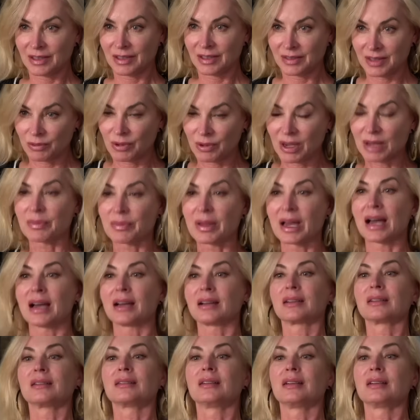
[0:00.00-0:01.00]
And then went
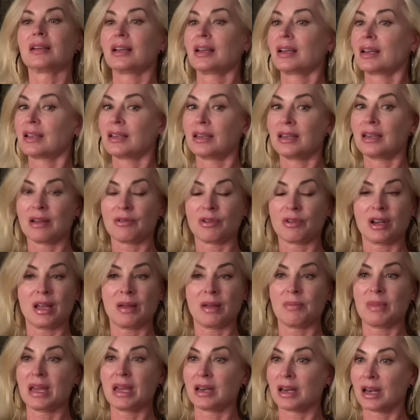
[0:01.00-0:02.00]
back. Never
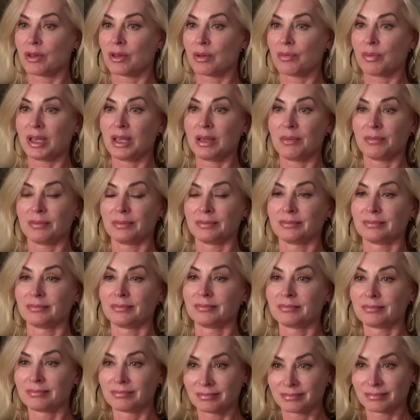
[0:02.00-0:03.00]
made another peep.
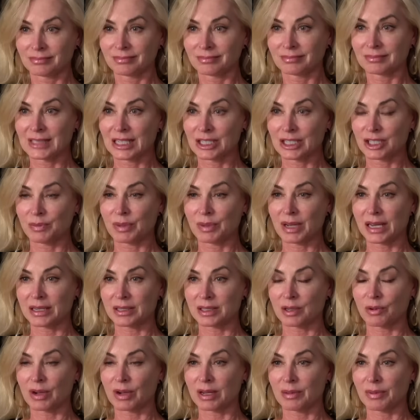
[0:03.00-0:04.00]
And she
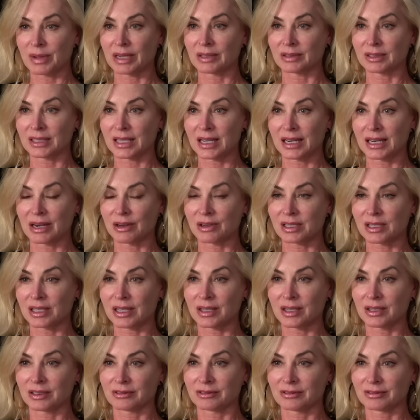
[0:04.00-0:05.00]
passed away about 10 hours
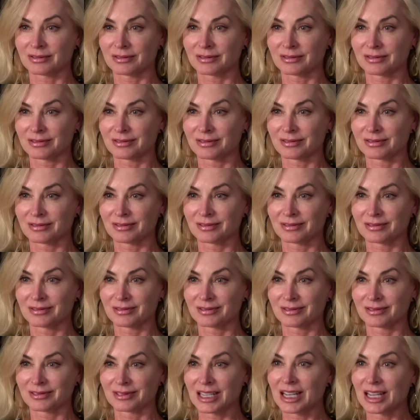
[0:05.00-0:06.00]
later.
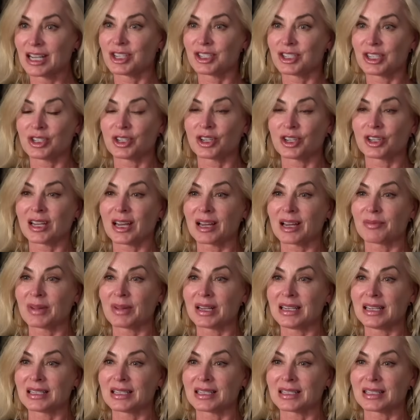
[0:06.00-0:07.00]
She took it out of
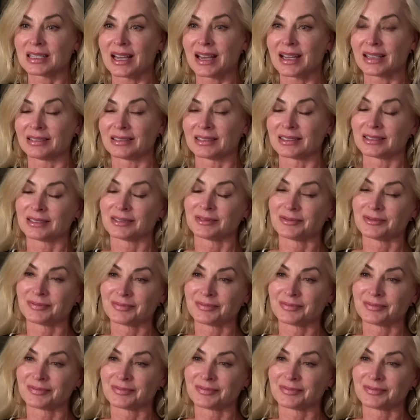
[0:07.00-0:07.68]
my niece's hand.